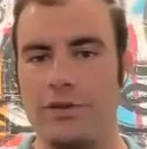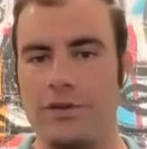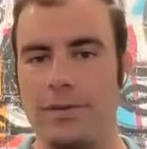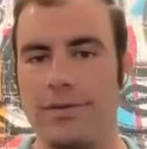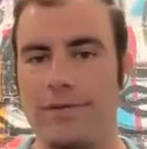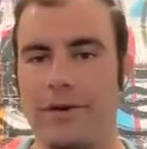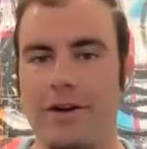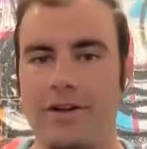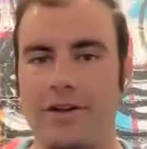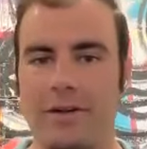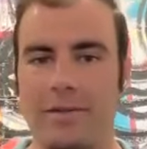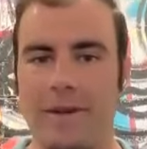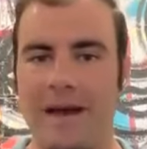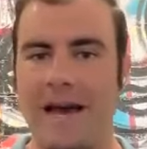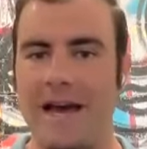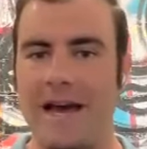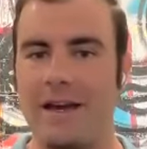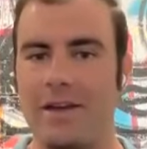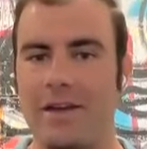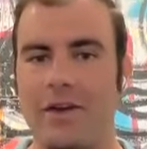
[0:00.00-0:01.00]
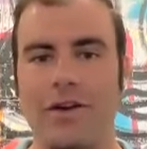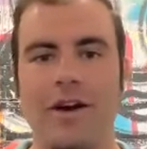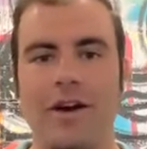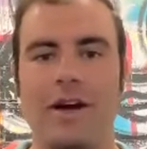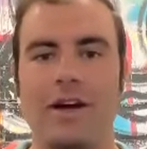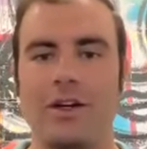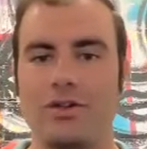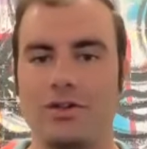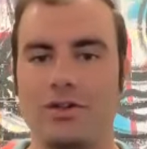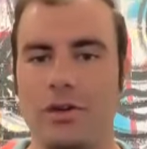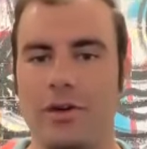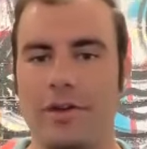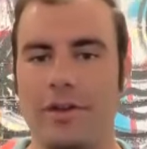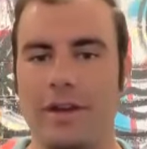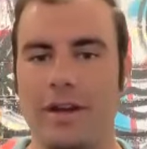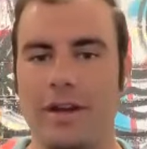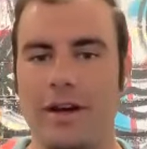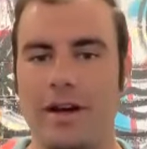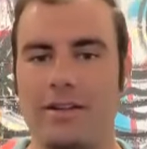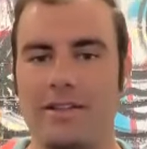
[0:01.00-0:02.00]
from front to back, you're not controlling the
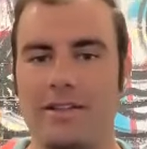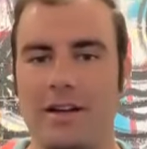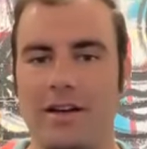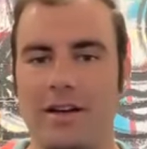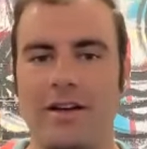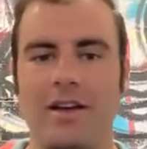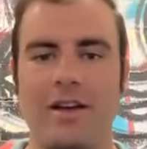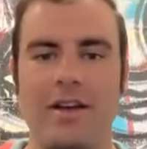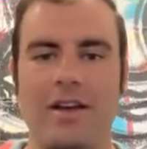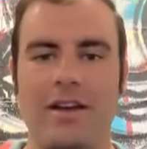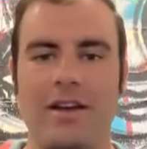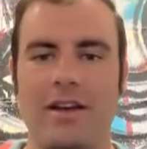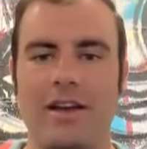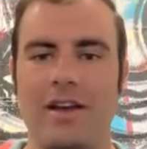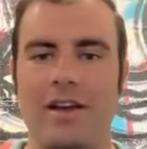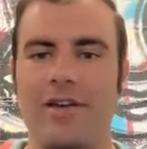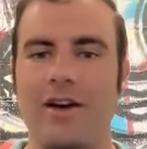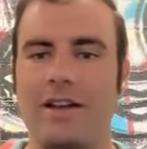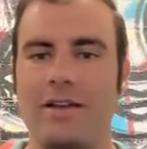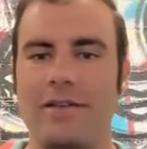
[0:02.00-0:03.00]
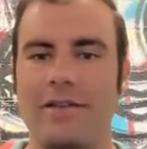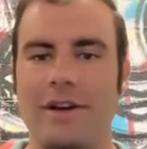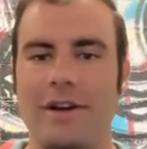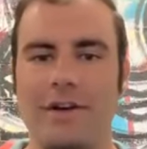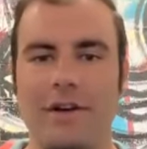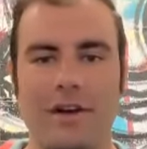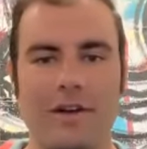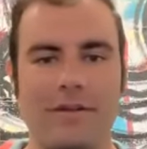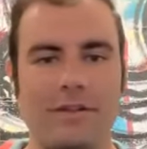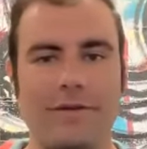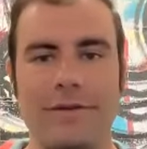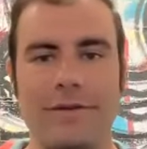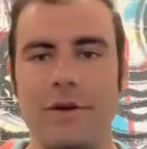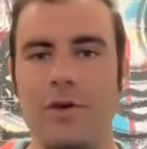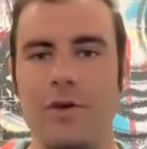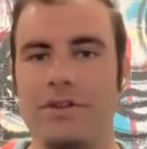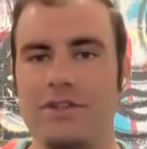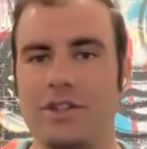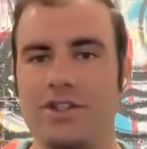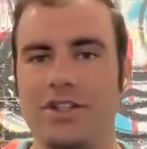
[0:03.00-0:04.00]
content. Interactive video gives the
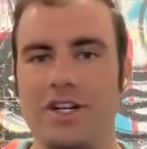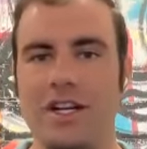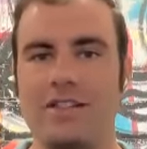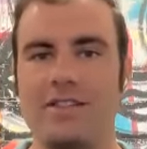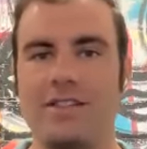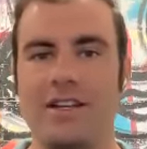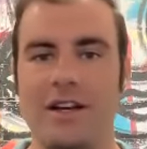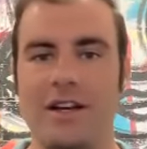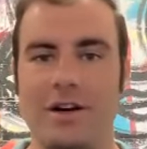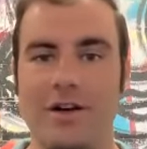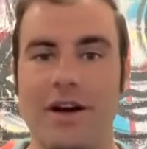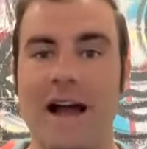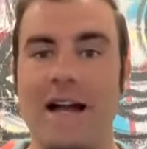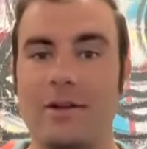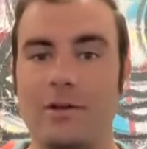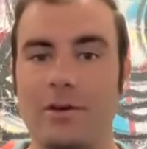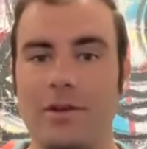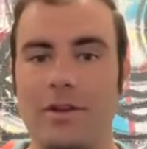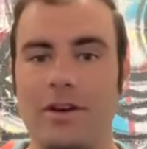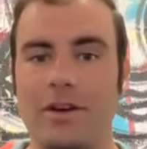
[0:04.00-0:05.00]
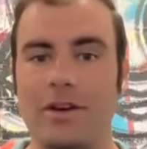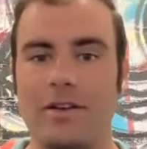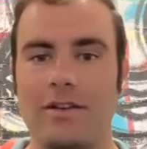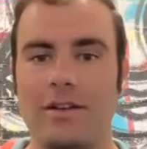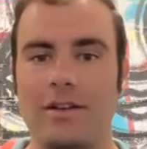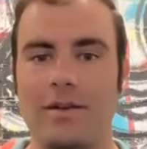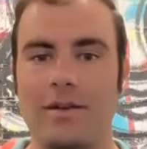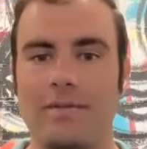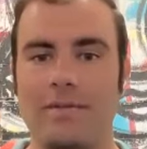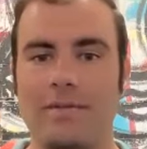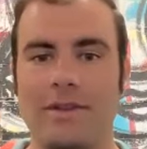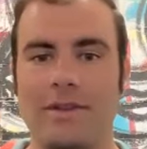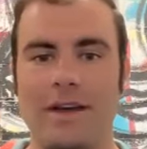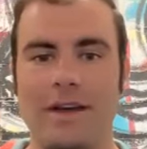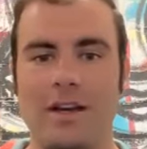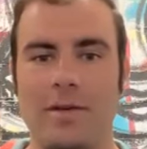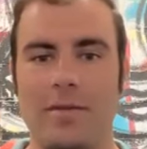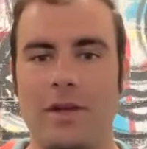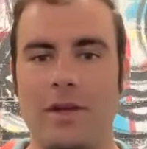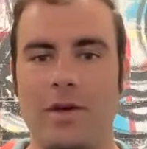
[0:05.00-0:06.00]
viewers a chance to interact with the content.
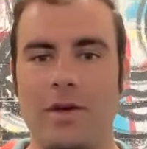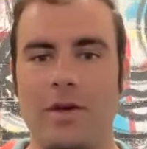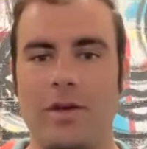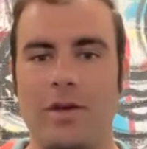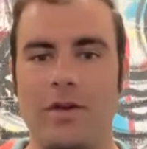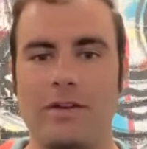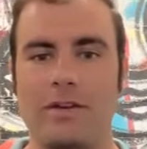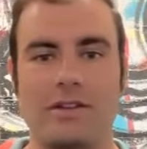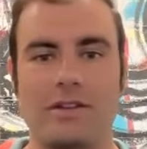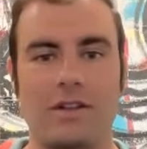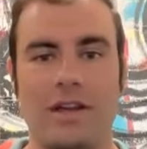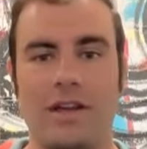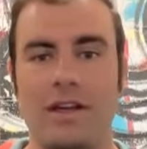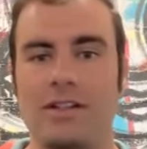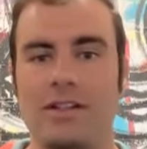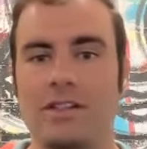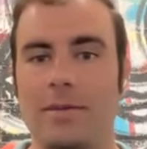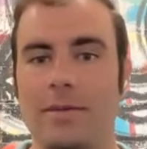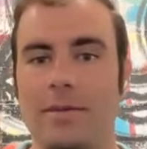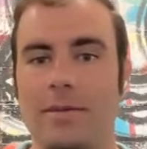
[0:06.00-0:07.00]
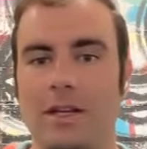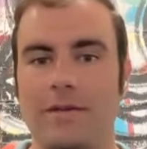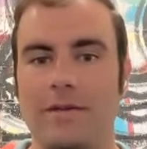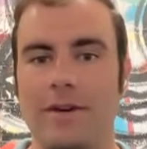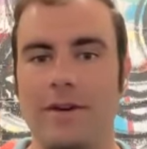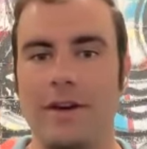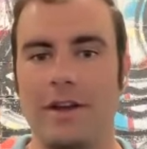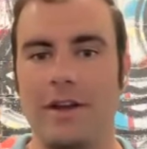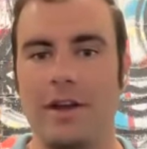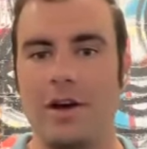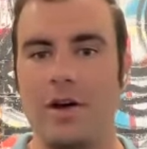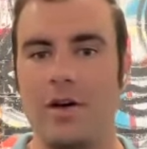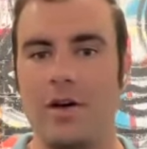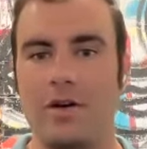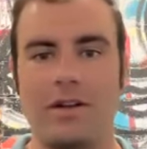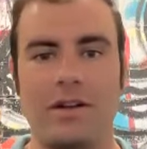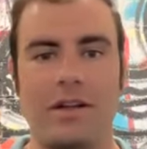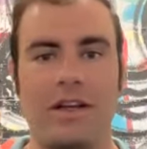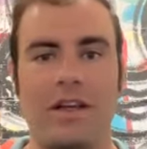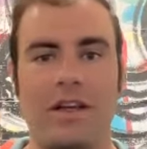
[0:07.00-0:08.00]
That could be whether it's clicking something in the video,
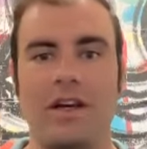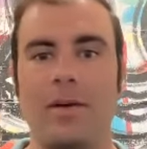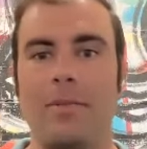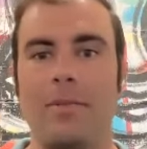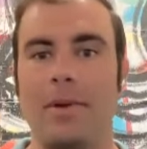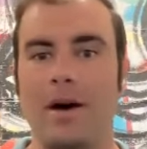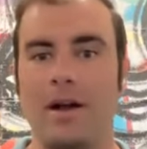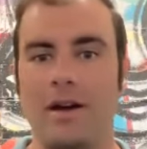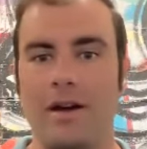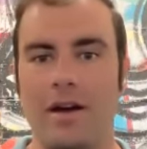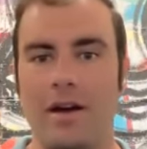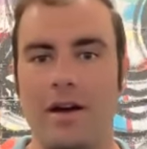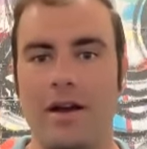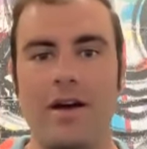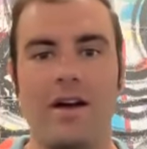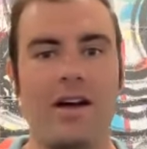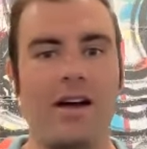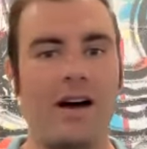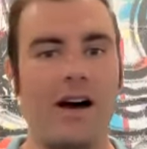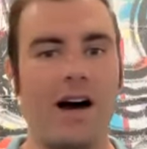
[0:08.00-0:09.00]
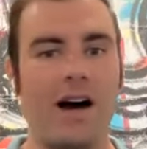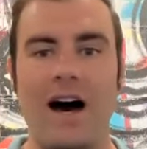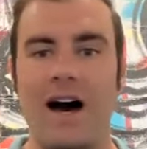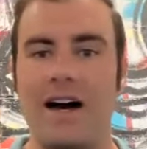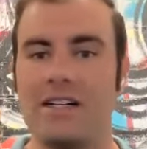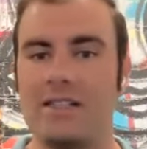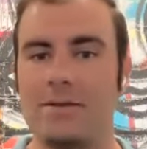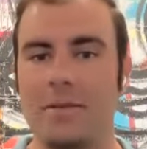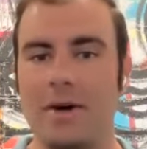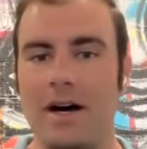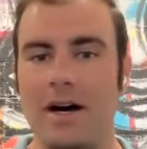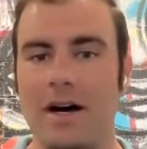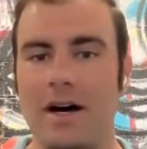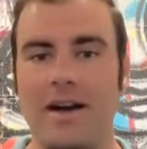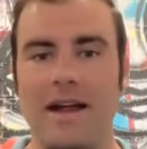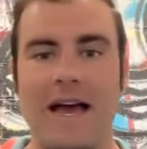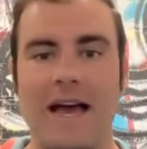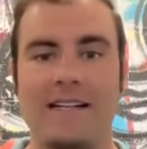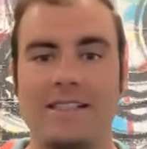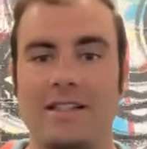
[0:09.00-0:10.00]
clicking a button, a
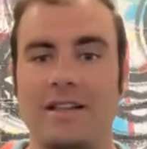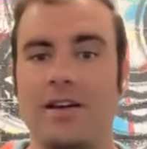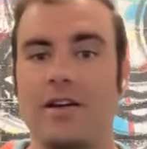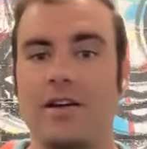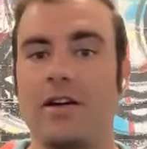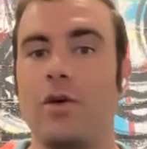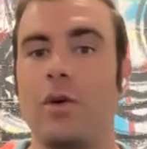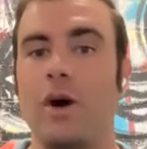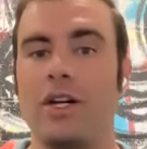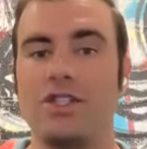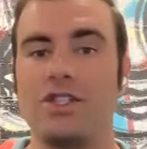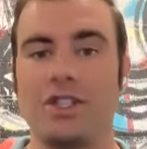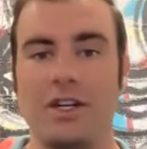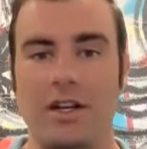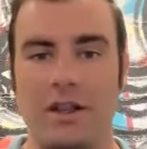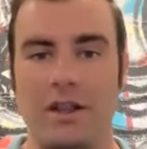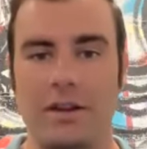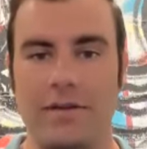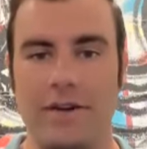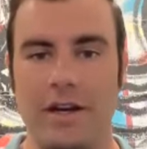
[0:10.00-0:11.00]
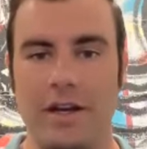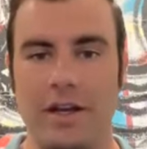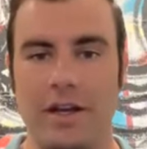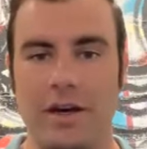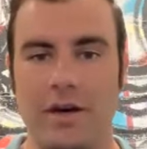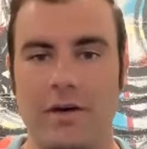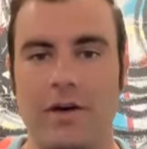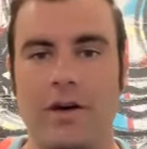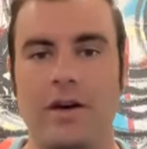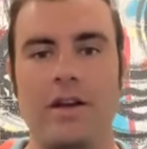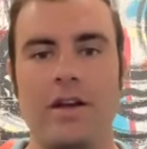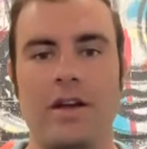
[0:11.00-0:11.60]
hotspot, asking a question in the video.